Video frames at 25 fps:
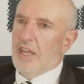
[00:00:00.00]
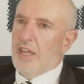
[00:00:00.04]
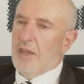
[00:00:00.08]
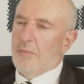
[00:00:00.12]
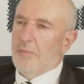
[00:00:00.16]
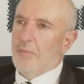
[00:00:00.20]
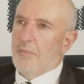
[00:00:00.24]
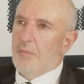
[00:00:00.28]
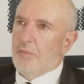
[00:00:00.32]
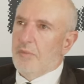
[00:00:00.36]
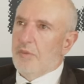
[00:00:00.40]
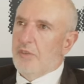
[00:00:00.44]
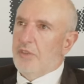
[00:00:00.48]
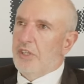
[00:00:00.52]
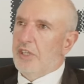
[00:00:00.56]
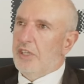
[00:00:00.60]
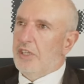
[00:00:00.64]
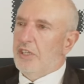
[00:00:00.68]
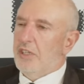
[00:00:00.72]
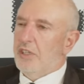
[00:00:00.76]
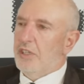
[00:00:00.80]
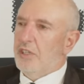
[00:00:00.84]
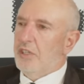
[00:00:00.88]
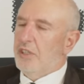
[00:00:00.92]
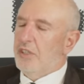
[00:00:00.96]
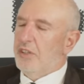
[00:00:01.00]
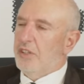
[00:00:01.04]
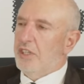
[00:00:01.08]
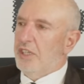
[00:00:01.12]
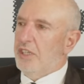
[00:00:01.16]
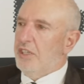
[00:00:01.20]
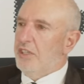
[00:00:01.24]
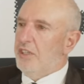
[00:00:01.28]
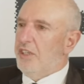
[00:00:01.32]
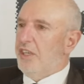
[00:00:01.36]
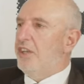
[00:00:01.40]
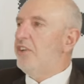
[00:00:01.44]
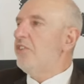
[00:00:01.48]
the
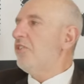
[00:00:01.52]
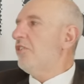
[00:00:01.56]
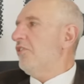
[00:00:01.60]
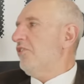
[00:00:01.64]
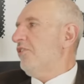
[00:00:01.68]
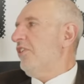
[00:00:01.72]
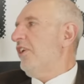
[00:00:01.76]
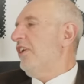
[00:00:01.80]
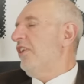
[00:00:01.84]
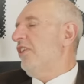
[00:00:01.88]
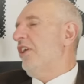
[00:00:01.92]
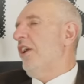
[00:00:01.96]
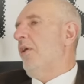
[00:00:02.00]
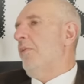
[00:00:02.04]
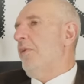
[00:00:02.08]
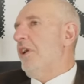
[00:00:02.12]
interesting thing,